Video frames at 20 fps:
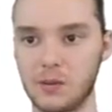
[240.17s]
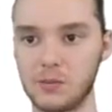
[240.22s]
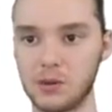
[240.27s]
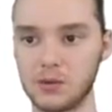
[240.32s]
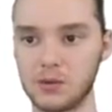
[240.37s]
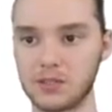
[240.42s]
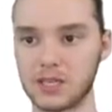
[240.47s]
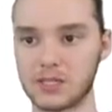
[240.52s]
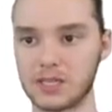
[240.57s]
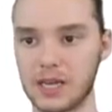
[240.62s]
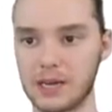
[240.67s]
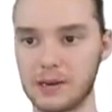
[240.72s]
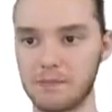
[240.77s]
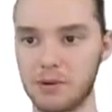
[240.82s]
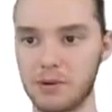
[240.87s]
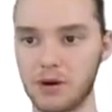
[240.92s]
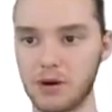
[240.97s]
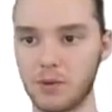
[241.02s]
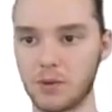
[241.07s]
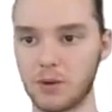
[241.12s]
doubles as
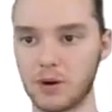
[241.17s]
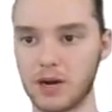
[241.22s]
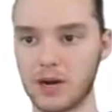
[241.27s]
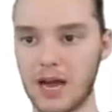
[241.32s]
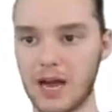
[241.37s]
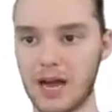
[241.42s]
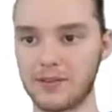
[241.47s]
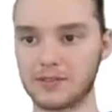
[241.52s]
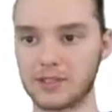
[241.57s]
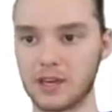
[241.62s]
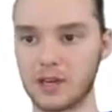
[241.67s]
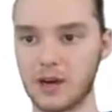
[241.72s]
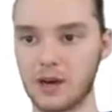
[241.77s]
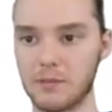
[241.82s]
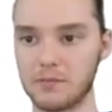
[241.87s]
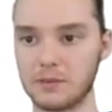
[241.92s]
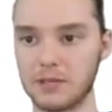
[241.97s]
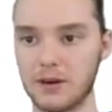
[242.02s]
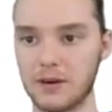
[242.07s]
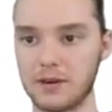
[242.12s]
input, we're gonna have to
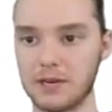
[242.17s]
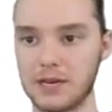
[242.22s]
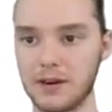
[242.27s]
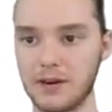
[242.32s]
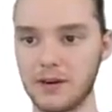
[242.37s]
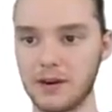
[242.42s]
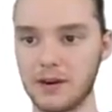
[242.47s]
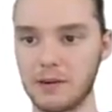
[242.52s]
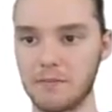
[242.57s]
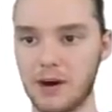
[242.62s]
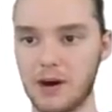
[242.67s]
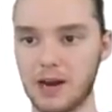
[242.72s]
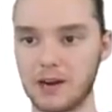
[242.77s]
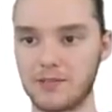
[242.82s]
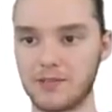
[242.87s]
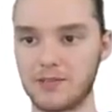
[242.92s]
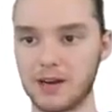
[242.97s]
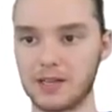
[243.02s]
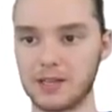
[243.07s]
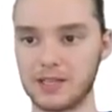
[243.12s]
come down here and
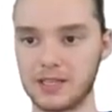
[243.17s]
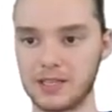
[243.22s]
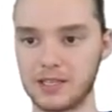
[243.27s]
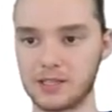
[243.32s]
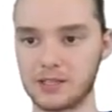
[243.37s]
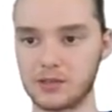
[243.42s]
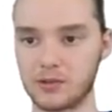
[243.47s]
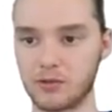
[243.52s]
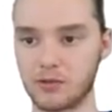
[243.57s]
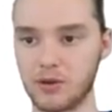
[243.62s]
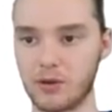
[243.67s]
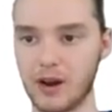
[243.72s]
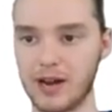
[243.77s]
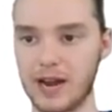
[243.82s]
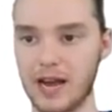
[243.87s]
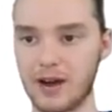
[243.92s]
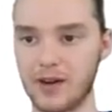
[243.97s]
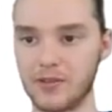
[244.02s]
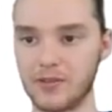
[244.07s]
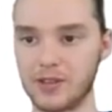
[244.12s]
modify these. So
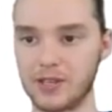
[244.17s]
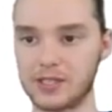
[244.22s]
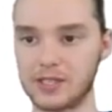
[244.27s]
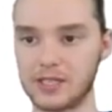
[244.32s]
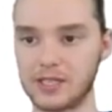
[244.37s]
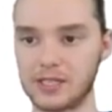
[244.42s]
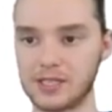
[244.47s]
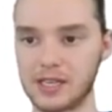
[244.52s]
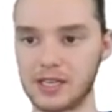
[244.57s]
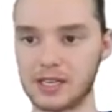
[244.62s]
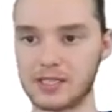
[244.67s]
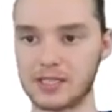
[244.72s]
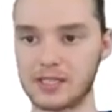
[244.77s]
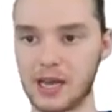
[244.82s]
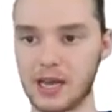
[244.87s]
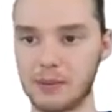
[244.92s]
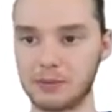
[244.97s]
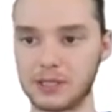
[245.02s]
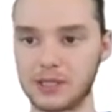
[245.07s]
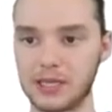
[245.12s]
right now, this is
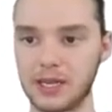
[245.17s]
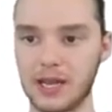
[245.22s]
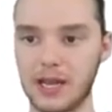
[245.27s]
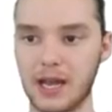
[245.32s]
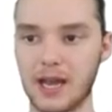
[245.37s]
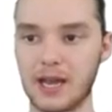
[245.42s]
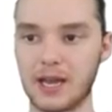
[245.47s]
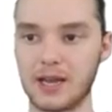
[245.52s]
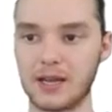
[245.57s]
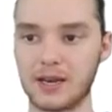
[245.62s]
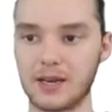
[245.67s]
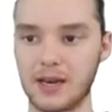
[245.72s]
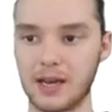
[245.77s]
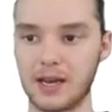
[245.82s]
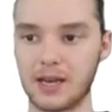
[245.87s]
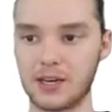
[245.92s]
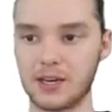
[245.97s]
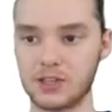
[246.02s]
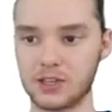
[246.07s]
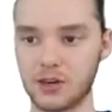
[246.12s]
accepting an
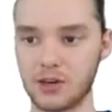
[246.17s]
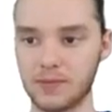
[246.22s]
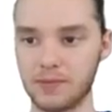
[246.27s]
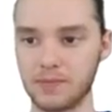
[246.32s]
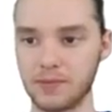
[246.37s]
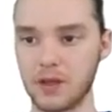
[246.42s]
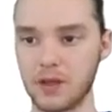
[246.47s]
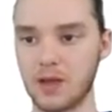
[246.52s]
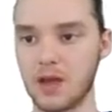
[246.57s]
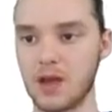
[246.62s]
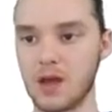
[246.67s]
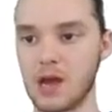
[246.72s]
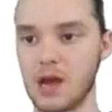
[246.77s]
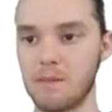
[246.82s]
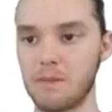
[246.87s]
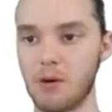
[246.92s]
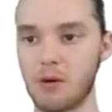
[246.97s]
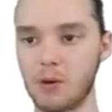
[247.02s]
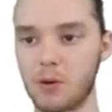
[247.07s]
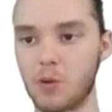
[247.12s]
integer,
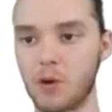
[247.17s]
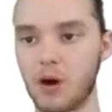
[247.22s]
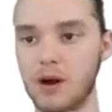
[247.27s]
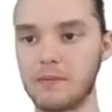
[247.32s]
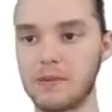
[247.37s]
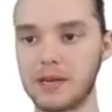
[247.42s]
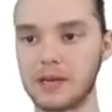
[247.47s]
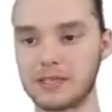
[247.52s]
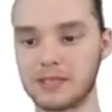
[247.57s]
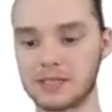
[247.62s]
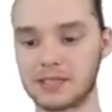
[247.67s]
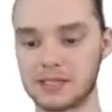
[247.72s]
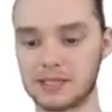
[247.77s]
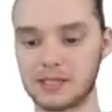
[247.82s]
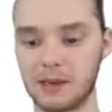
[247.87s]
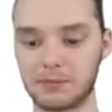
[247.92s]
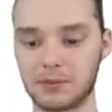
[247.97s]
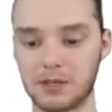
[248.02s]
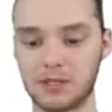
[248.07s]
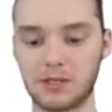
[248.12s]
but we want to make this
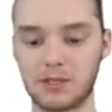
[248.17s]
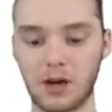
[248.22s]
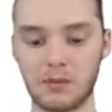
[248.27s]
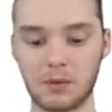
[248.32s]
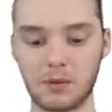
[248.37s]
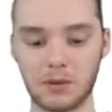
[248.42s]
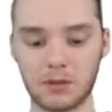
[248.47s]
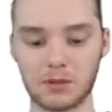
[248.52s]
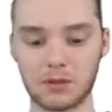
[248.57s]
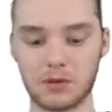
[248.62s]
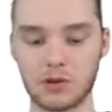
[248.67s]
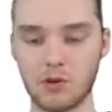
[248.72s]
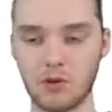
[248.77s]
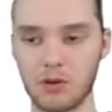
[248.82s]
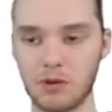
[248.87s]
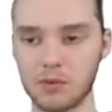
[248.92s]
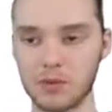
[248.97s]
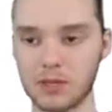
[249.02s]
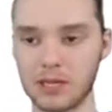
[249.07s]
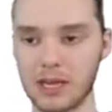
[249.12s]
accept a double. So
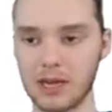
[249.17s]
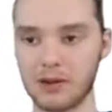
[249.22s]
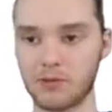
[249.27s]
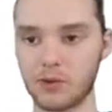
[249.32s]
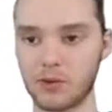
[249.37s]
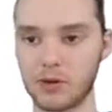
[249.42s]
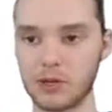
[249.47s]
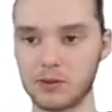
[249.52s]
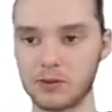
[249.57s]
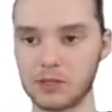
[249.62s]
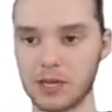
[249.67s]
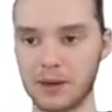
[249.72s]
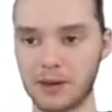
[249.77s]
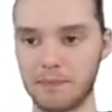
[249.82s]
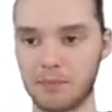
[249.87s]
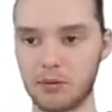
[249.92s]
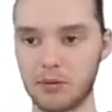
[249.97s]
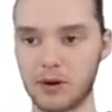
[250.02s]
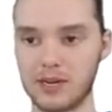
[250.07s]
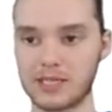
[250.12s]
normally if we're
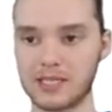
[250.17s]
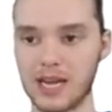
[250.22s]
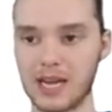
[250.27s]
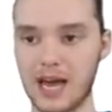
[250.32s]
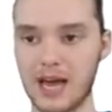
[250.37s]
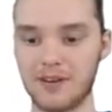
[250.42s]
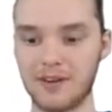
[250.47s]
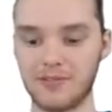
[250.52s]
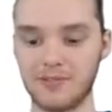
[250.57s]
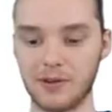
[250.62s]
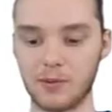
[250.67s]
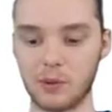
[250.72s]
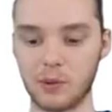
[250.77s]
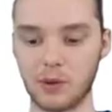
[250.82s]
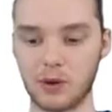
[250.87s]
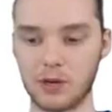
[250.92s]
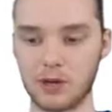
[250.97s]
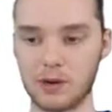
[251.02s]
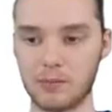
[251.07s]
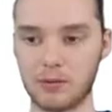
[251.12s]
using printf and we
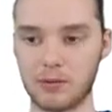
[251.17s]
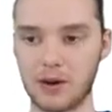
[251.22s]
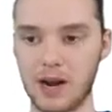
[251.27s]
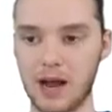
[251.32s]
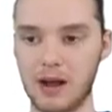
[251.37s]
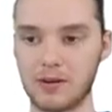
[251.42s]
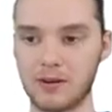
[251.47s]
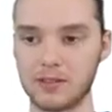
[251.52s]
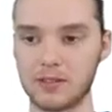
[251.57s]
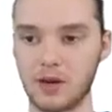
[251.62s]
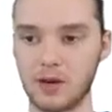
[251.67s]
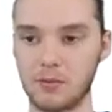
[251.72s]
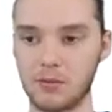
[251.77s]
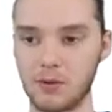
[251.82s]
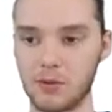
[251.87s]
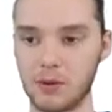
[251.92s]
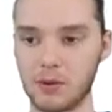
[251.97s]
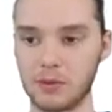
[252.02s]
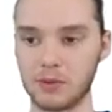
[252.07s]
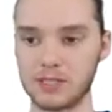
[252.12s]
wanted to print out a
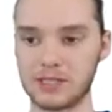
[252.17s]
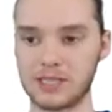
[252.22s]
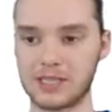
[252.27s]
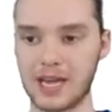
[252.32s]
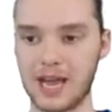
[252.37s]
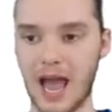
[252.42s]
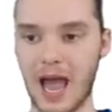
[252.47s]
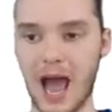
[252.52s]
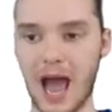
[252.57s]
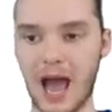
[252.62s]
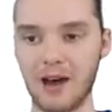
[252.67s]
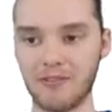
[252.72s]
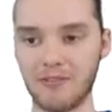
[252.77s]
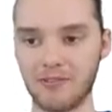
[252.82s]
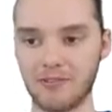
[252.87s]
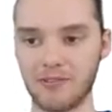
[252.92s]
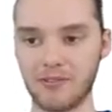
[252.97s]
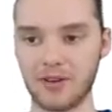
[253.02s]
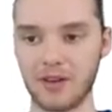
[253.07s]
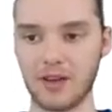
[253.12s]
double, we would say
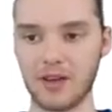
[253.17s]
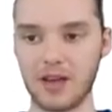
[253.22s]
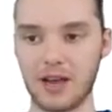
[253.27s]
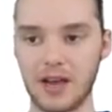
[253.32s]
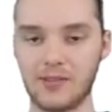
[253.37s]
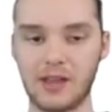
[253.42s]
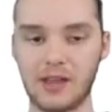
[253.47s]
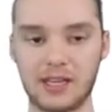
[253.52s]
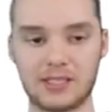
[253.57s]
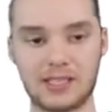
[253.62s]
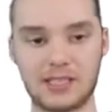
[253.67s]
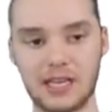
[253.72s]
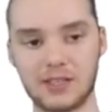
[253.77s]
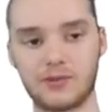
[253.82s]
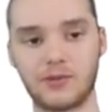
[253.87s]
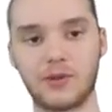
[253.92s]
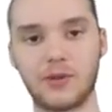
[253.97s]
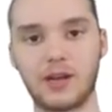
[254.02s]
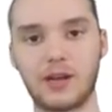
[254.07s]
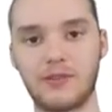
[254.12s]
f, and that
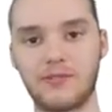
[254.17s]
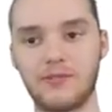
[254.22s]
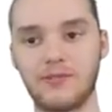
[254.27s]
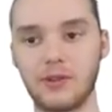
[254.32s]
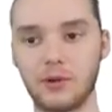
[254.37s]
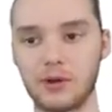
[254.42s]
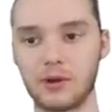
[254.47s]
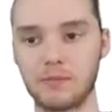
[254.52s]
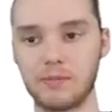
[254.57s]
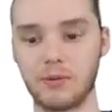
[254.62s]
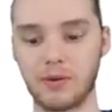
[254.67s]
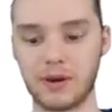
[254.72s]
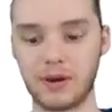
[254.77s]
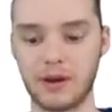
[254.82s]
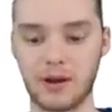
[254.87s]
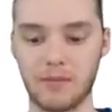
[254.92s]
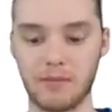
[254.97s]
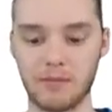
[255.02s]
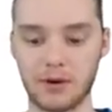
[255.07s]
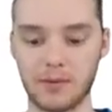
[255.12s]
stands for like floating
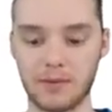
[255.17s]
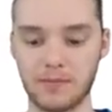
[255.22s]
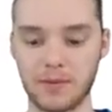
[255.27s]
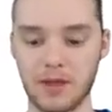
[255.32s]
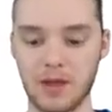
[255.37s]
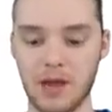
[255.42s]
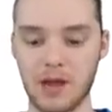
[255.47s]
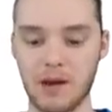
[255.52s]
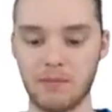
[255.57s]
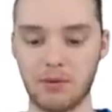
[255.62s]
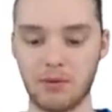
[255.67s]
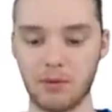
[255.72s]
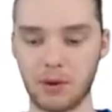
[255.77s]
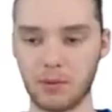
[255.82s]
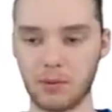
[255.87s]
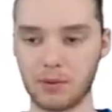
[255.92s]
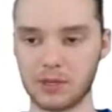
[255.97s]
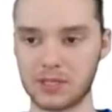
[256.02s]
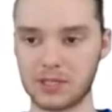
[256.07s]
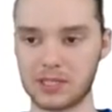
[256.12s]
point number. But
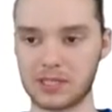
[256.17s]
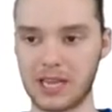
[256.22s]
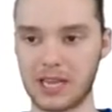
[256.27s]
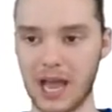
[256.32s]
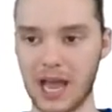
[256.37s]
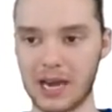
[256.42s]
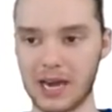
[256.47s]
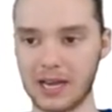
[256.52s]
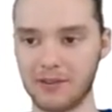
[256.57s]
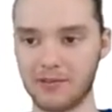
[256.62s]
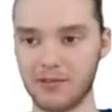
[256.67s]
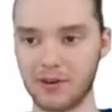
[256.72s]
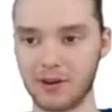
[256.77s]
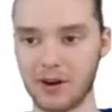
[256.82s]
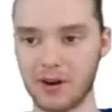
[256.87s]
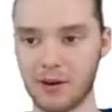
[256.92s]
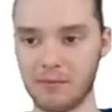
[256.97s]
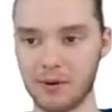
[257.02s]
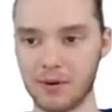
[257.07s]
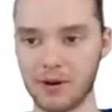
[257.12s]
when we're scanning for
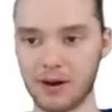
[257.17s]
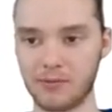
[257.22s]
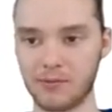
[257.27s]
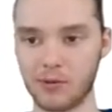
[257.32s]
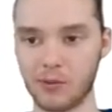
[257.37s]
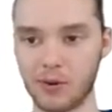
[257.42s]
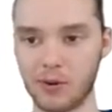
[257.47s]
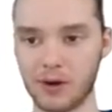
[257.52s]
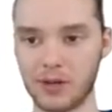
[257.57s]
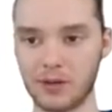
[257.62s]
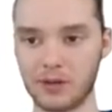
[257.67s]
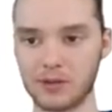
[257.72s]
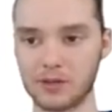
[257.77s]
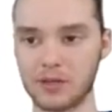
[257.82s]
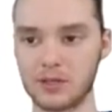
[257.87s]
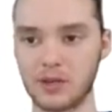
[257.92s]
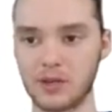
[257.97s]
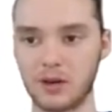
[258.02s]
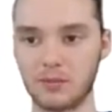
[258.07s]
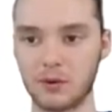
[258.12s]
a number, if we want to use
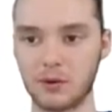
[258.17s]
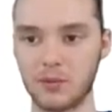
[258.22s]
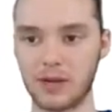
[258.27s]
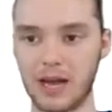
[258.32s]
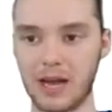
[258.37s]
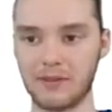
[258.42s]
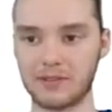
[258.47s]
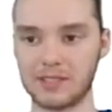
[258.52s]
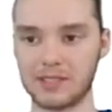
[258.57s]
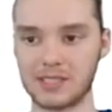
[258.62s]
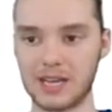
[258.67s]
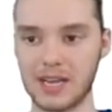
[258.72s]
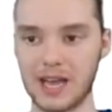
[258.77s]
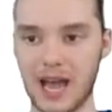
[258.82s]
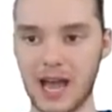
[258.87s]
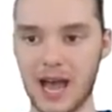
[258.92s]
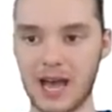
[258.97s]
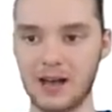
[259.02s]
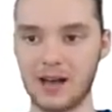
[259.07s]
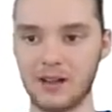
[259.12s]
a double, we have to
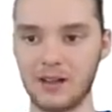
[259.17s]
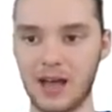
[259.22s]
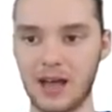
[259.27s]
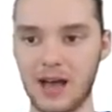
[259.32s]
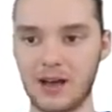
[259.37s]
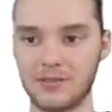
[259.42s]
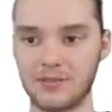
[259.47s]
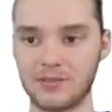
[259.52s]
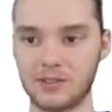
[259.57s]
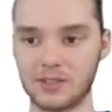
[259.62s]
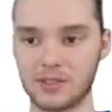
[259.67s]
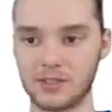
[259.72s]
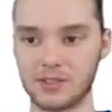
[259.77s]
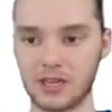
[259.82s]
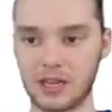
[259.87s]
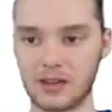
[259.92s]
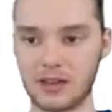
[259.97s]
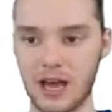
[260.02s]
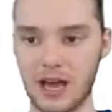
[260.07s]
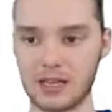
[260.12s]
say lf, just
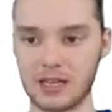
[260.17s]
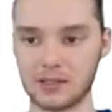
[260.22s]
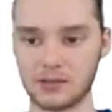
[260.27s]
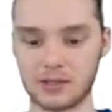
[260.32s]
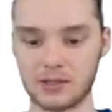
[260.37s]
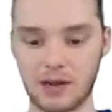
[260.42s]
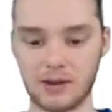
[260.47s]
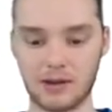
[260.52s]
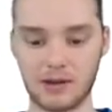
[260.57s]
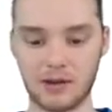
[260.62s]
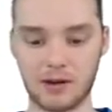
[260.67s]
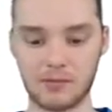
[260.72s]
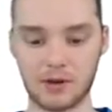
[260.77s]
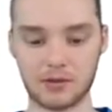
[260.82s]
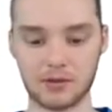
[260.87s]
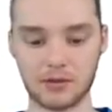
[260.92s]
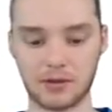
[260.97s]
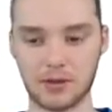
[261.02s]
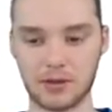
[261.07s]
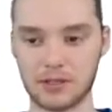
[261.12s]
like that. So down here, I'm
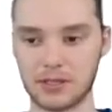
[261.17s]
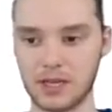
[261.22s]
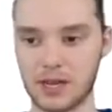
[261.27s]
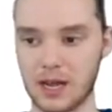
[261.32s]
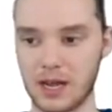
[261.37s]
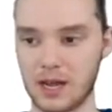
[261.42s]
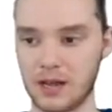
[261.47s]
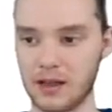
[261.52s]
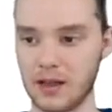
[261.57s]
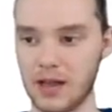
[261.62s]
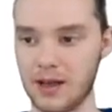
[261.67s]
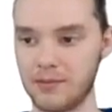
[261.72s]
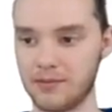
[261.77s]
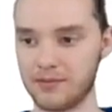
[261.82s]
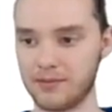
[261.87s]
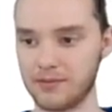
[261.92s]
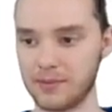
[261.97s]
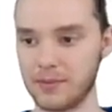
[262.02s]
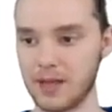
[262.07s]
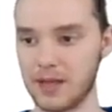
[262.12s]
also going to say lf,
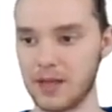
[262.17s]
